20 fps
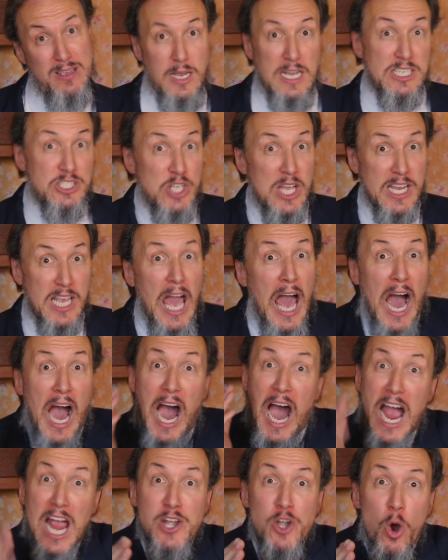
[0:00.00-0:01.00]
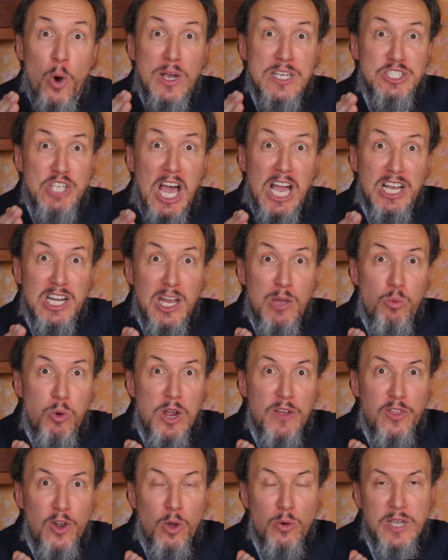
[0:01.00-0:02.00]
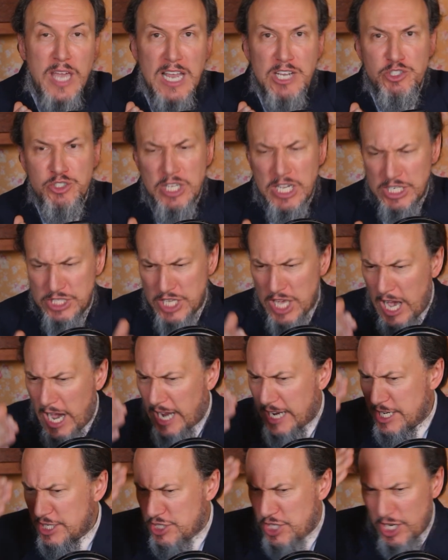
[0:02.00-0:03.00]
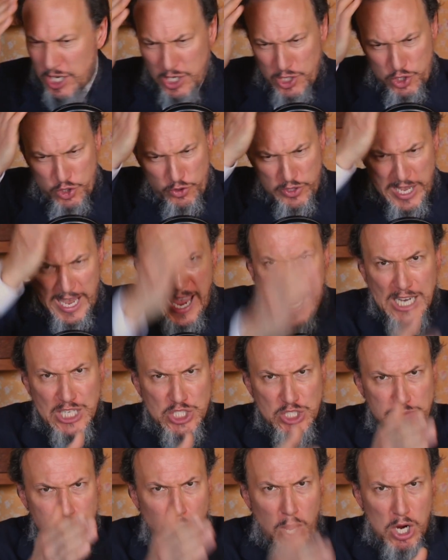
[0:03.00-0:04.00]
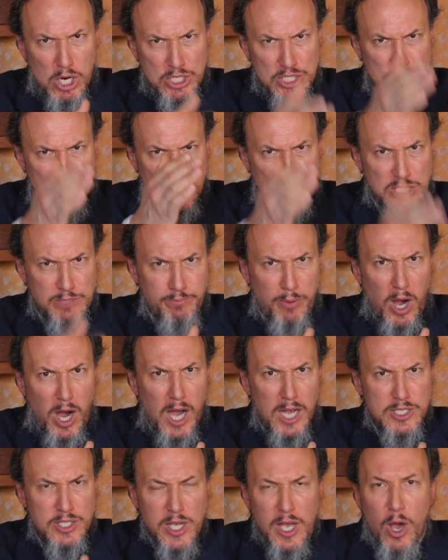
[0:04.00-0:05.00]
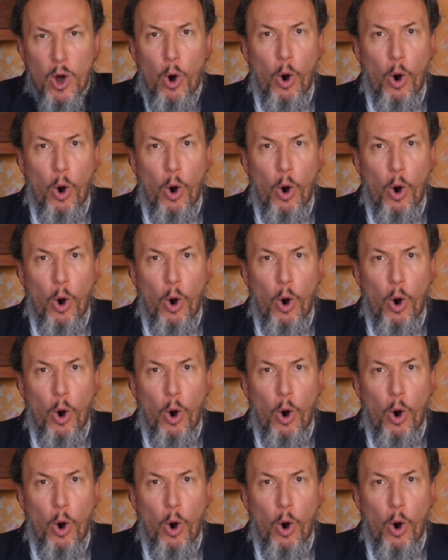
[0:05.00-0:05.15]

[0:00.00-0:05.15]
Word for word: It's like, I know exactly where the location is. I can take you to the X marks the spot.